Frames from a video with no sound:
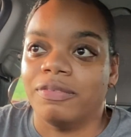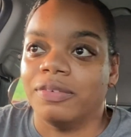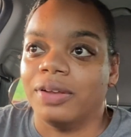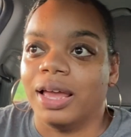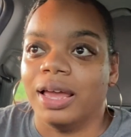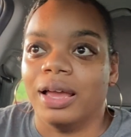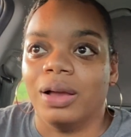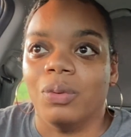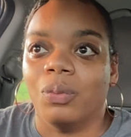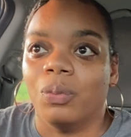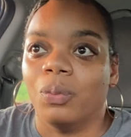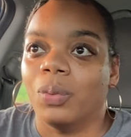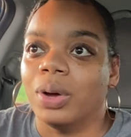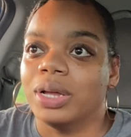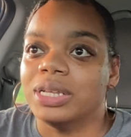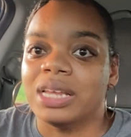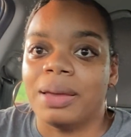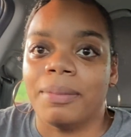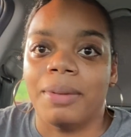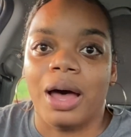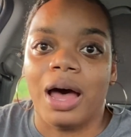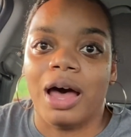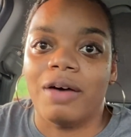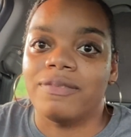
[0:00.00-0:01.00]
Like, once
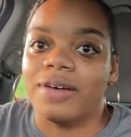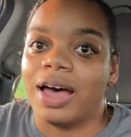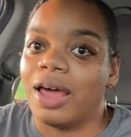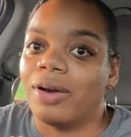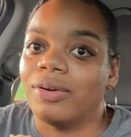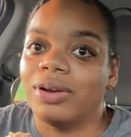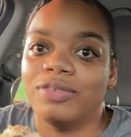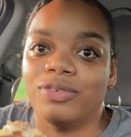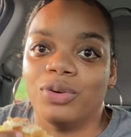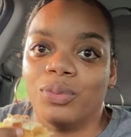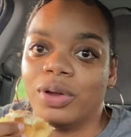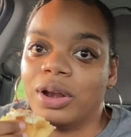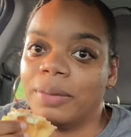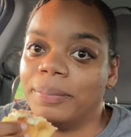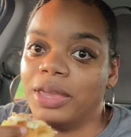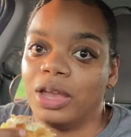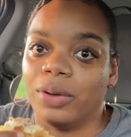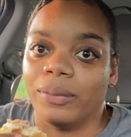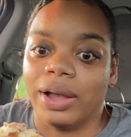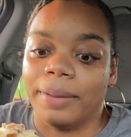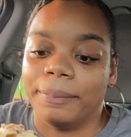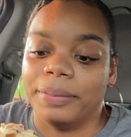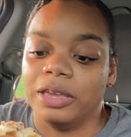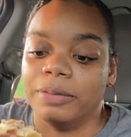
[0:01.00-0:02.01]
I'm off, I don't even want to be
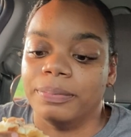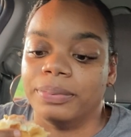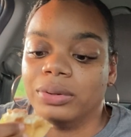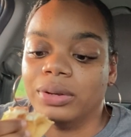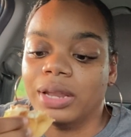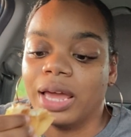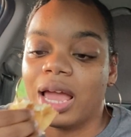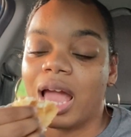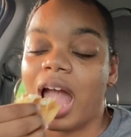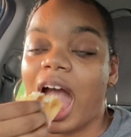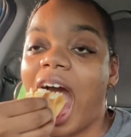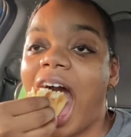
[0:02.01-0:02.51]
around people. Like,